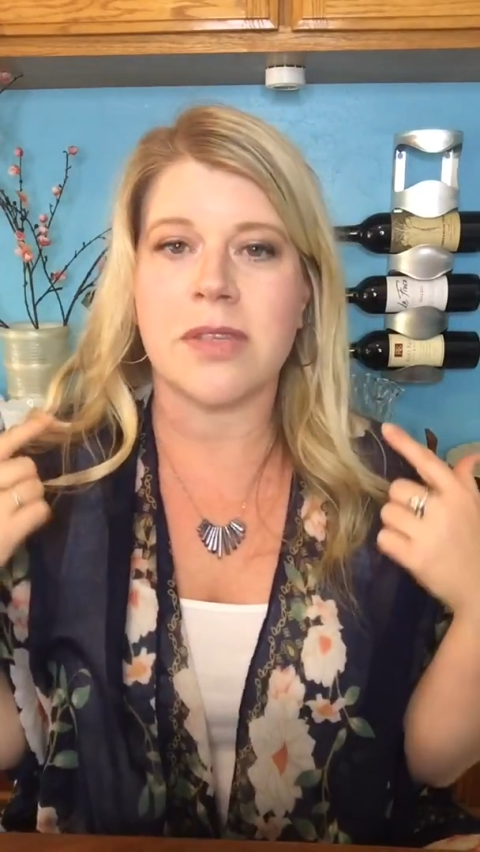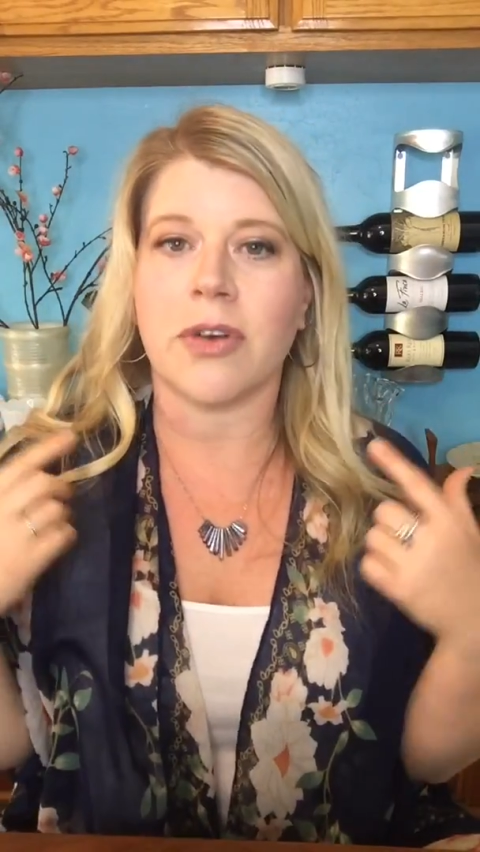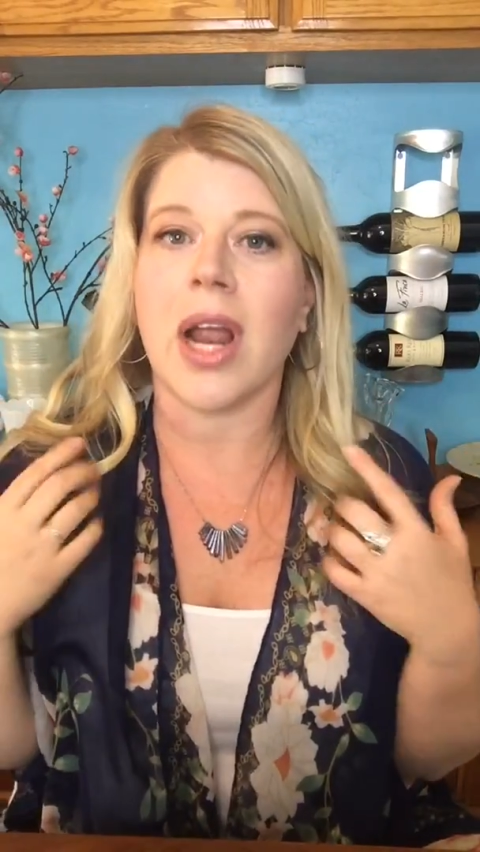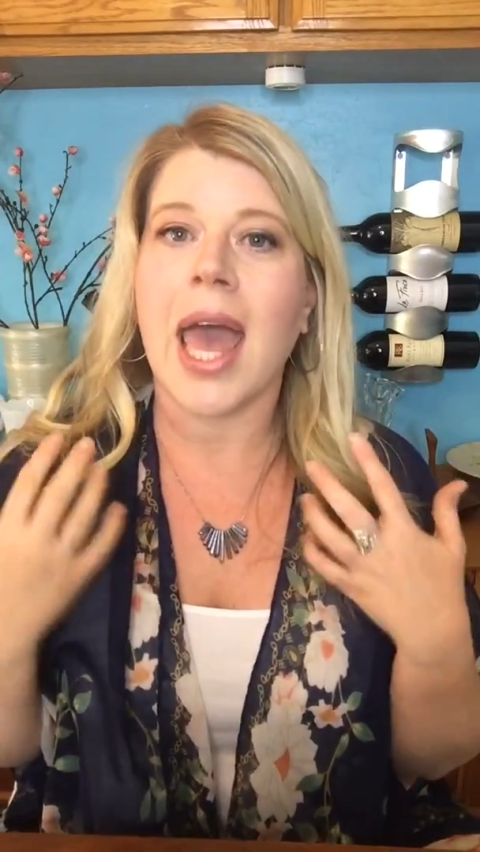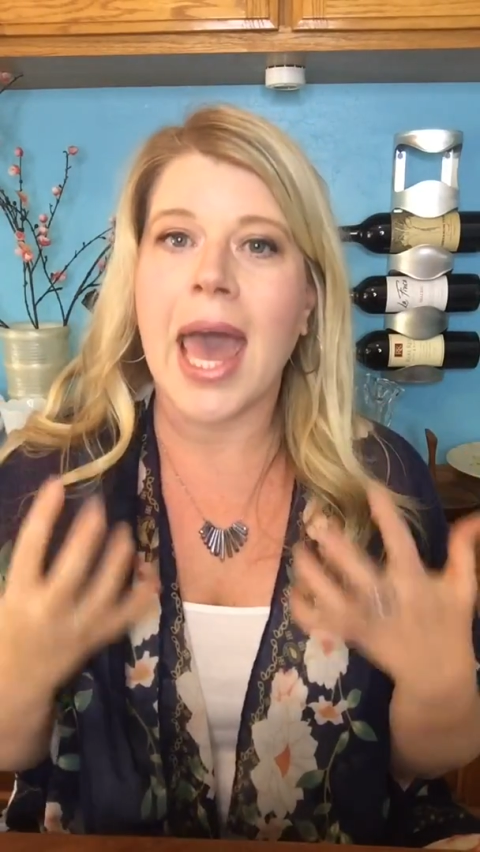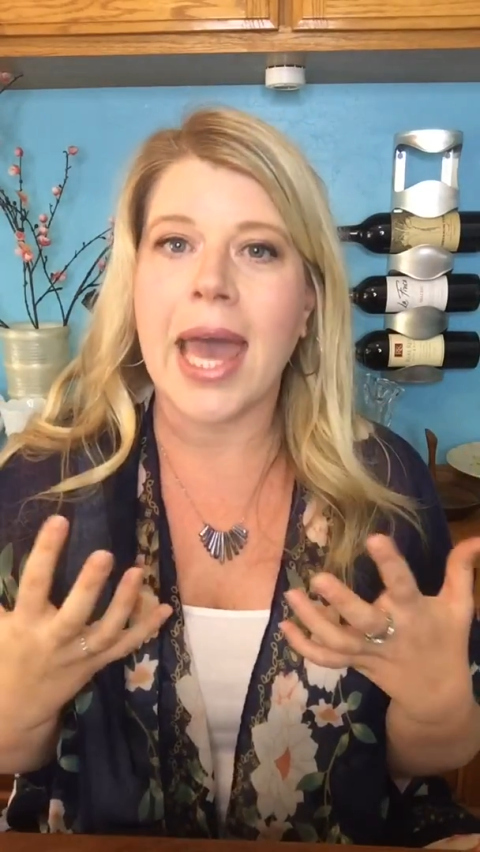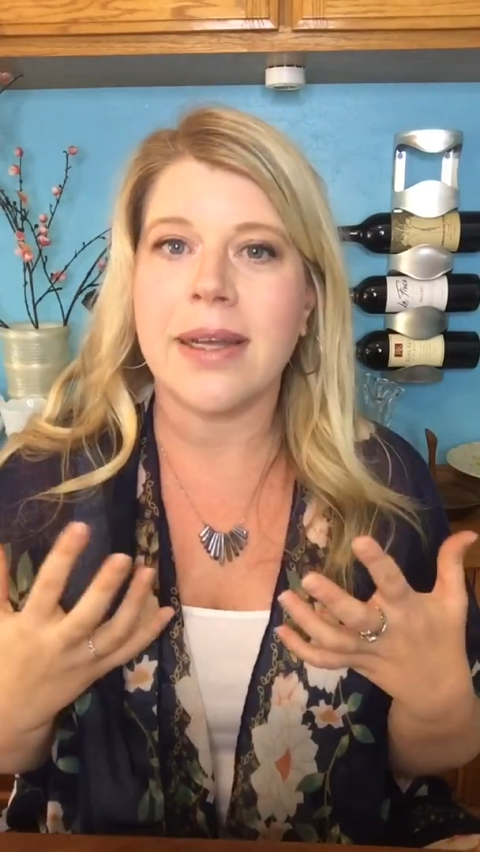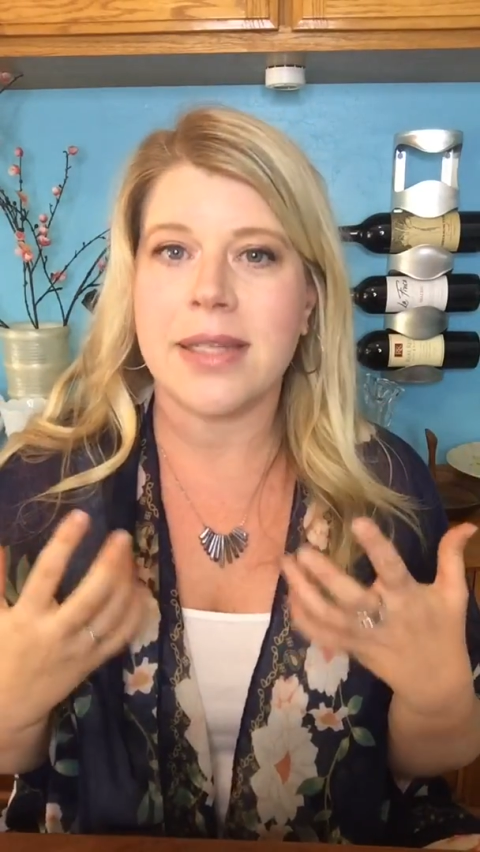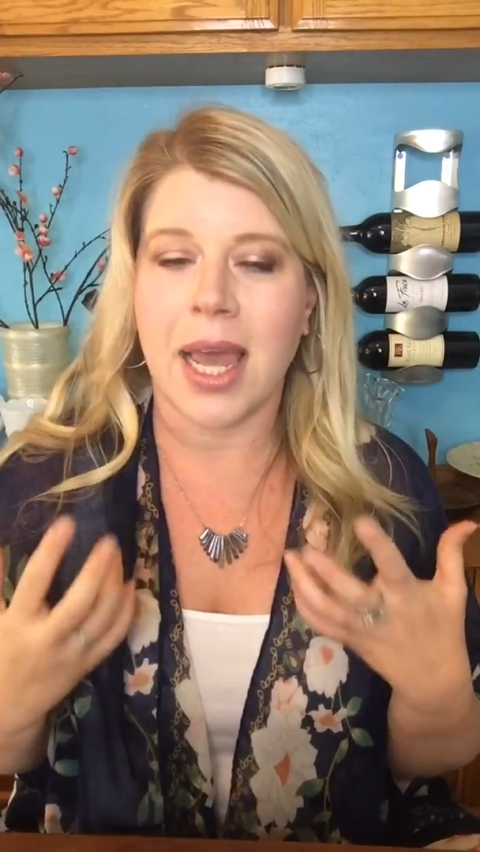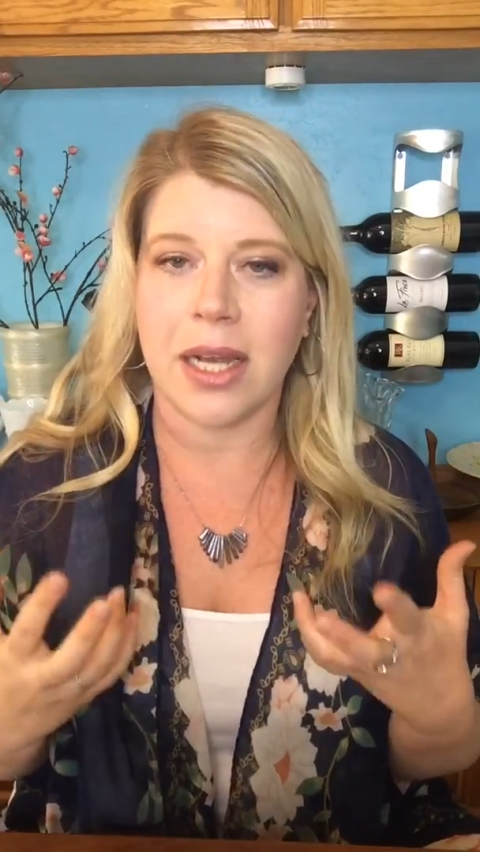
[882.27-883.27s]
for
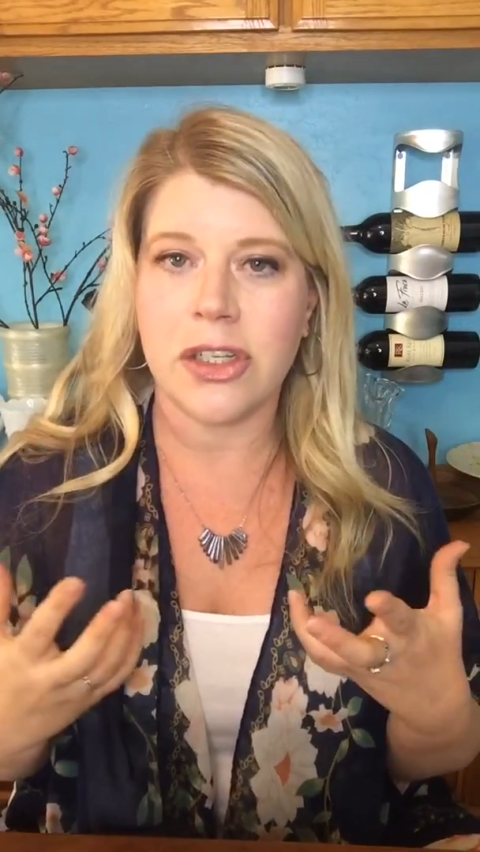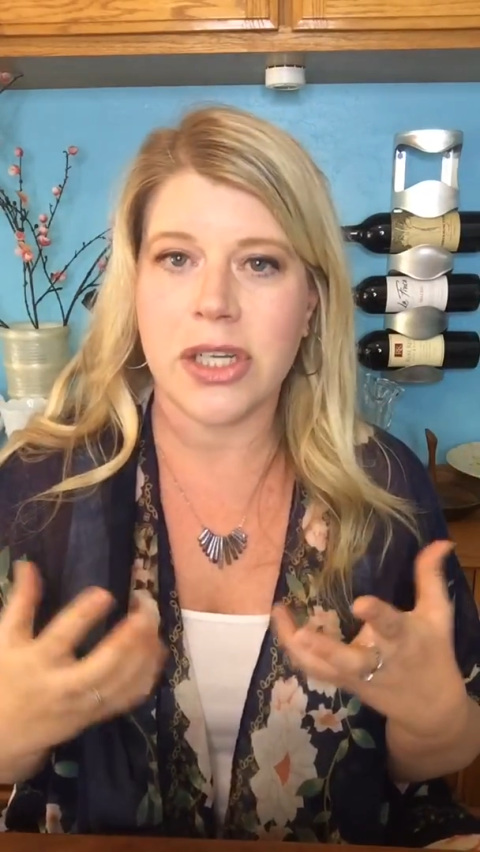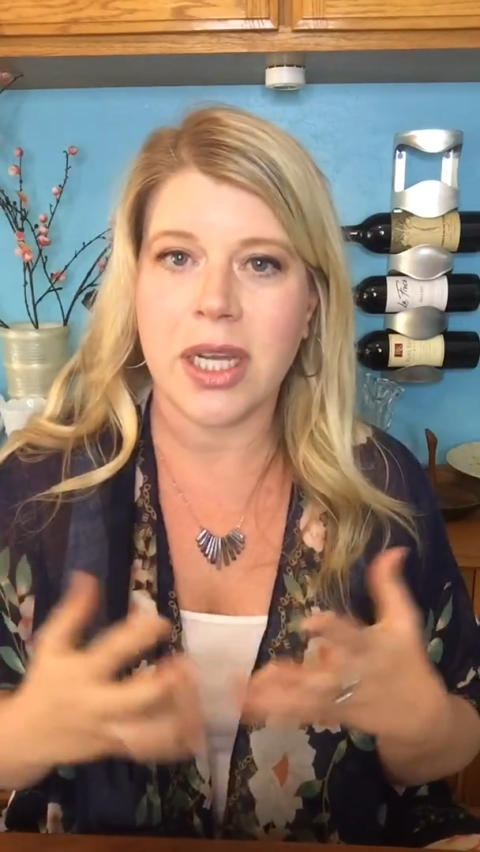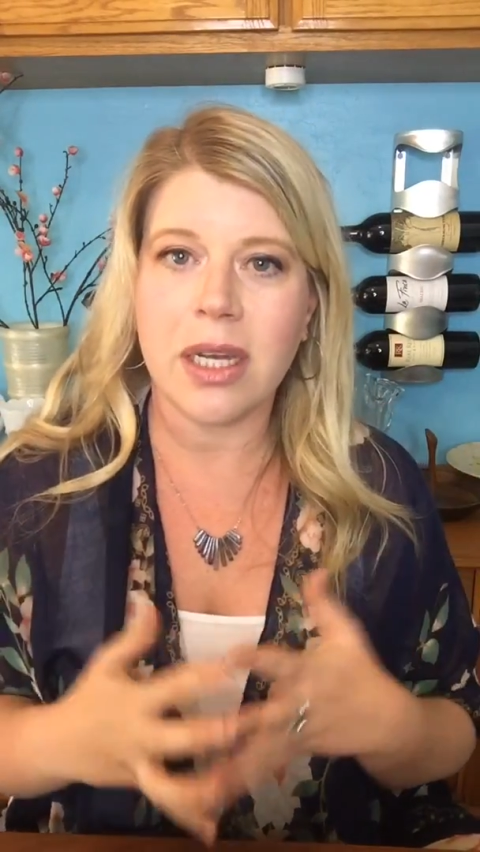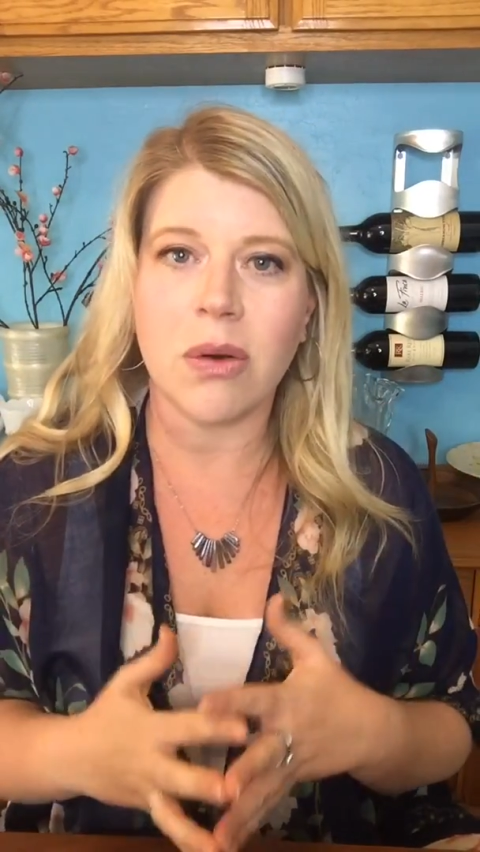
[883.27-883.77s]
head tension